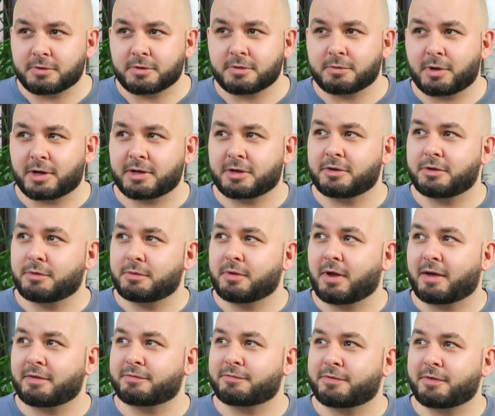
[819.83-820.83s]
Why didn't you
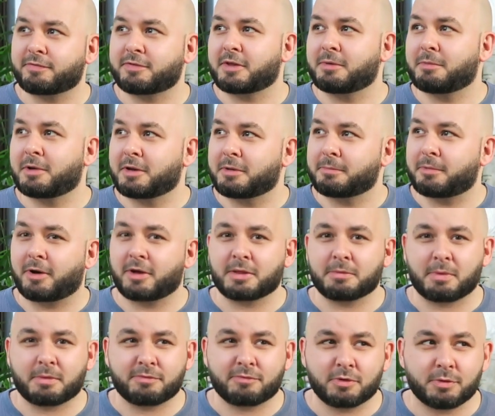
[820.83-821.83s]
have 15 million baht in
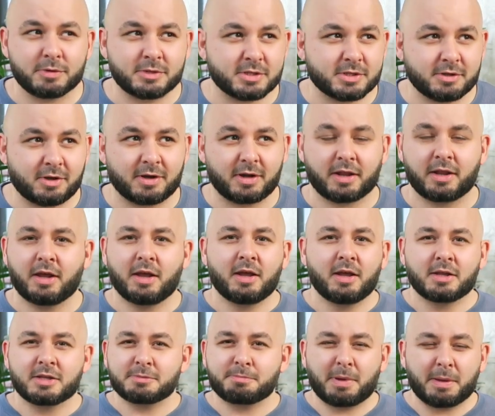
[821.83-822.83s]
the bank before you went to Thailand?"
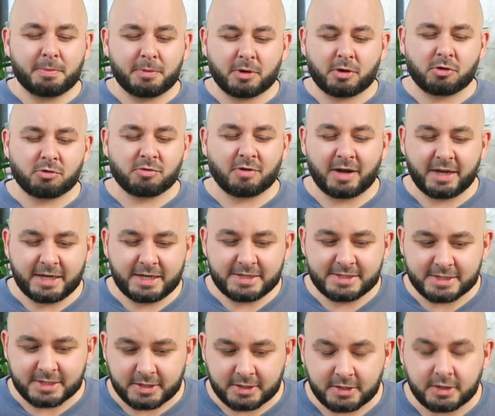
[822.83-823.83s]
People are
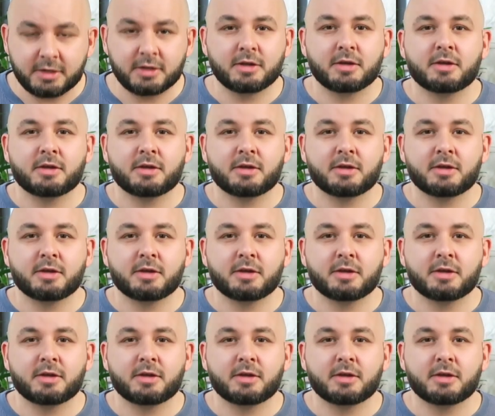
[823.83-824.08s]
crazy.